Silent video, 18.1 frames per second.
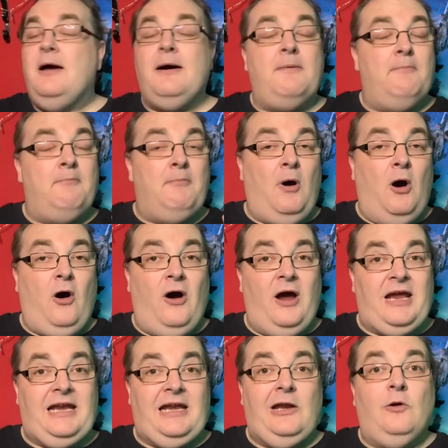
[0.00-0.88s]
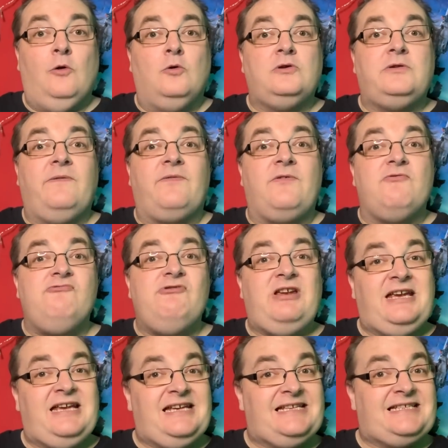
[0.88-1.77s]
my Lord of the
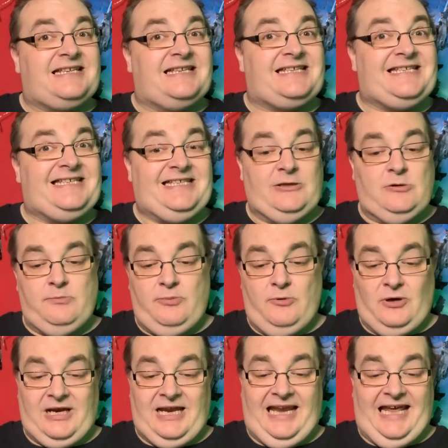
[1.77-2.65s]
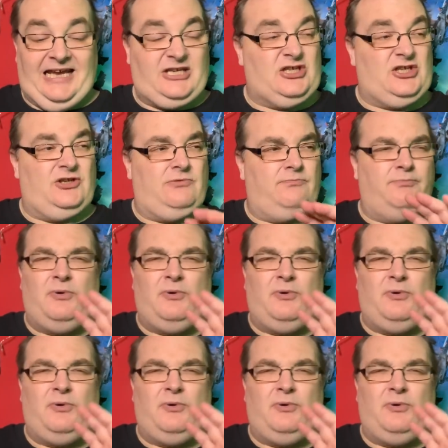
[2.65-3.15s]
Rings steelbook collection,